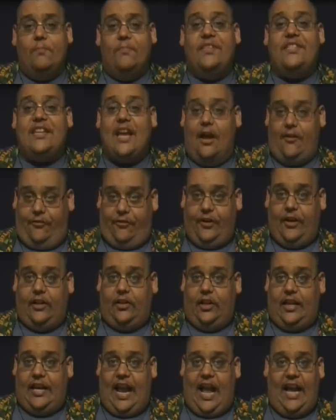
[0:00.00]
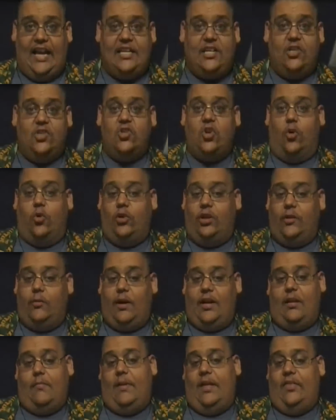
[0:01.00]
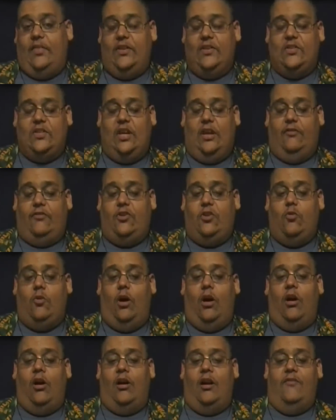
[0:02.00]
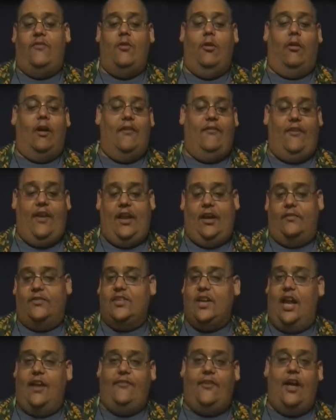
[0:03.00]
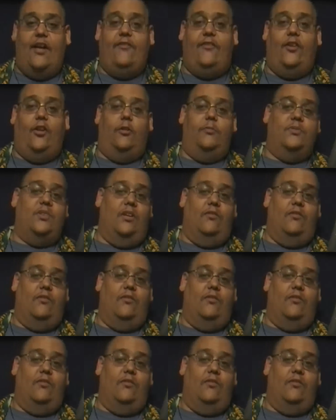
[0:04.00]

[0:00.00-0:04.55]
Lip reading: Definitely. I can totally recommend this if you are a fan of sci-fi films.